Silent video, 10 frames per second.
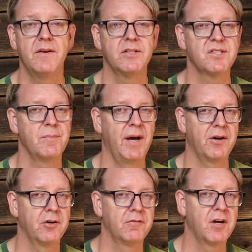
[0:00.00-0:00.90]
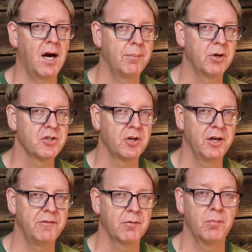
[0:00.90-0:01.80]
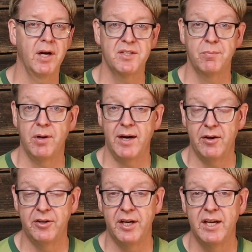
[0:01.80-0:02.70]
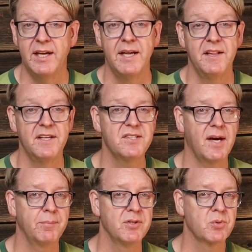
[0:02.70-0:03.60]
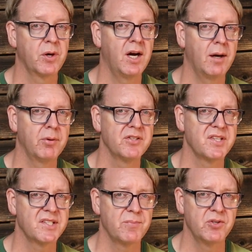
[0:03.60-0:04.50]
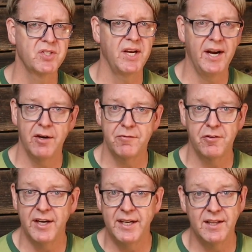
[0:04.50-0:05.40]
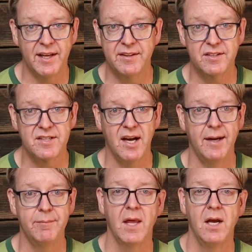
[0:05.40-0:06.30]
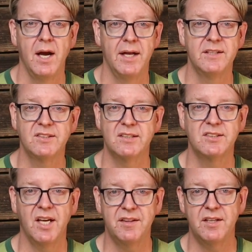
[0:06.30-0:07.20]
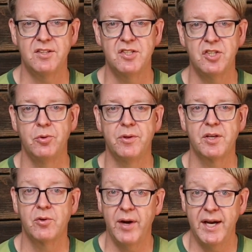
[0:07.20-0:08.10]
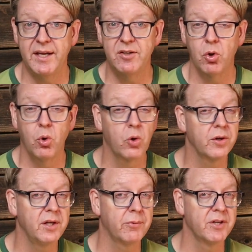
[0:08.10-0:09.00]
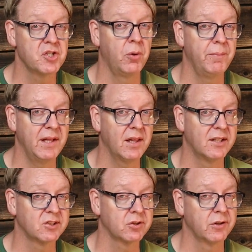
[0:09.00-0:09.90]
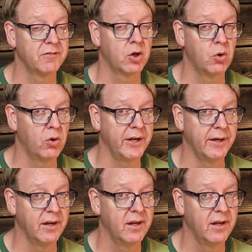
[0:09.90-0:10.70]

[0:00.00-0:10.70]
there is the matter of copper turning from red to brown. This happens when copper is exposed to air for any length of time, and this has nothing to do with the grade or the original mint luster of the coin.